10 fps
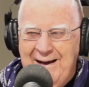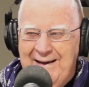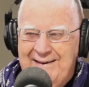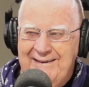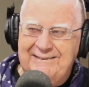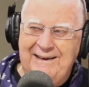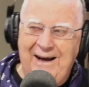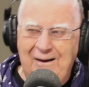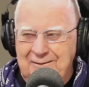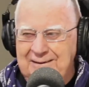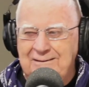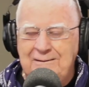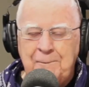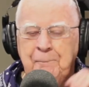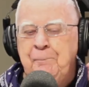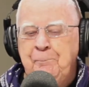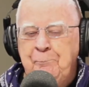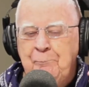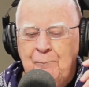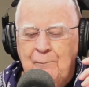Because how this,
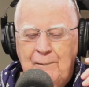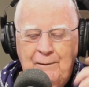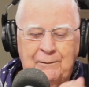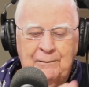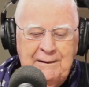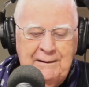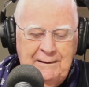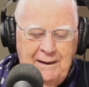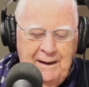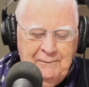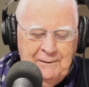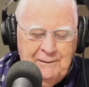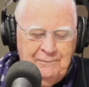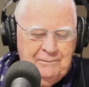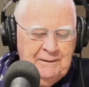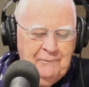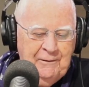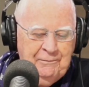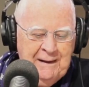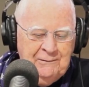can we
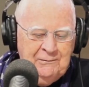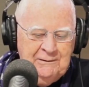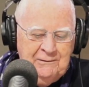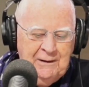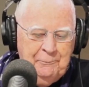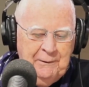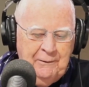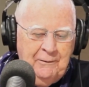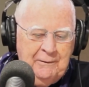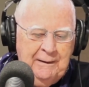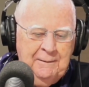flash this up here, okay?